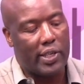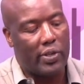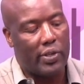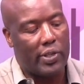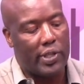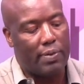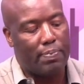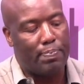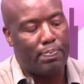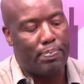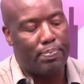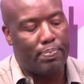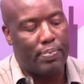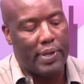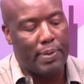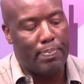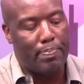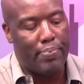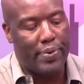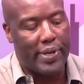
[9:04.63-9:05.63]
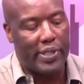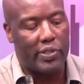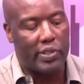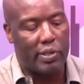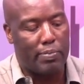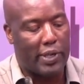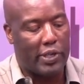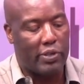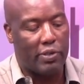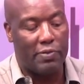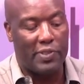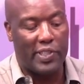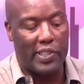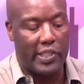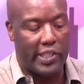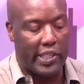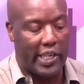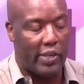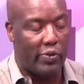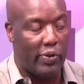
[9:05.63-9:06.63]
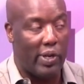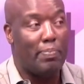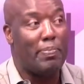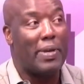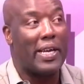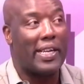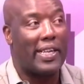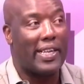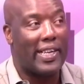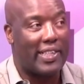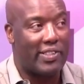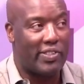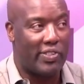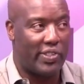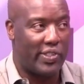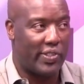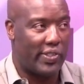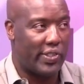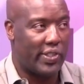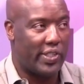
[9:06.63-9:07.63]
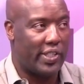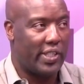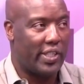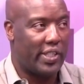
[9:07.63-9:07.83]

or the imprisonment of this child will be a last resort.